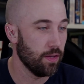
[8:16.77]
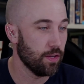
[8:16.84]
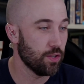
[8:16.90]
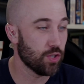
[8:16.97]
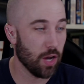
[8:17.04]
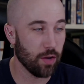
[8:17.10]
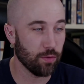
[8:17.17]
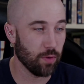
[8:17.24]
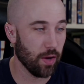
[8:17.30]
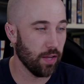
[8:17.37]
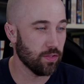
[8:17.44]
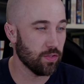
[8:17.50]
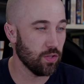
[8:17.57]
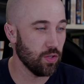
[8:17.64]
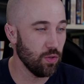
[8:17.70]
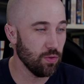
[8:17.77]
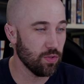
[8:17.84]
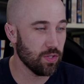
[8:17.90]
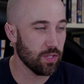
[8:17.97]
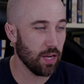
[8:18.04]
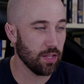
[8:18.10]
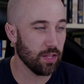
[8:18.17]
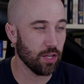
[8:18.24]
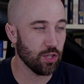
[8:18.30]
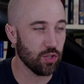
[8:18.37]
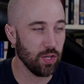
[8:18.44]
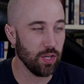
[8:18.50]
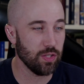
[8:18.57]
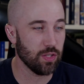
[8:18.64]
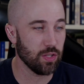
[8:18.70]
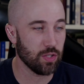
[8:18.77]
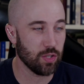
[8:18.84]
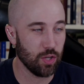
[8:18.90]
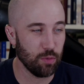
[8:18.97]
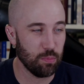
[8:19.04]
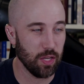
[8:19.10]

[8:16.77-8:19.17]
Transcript: John writes, you say that Jesus could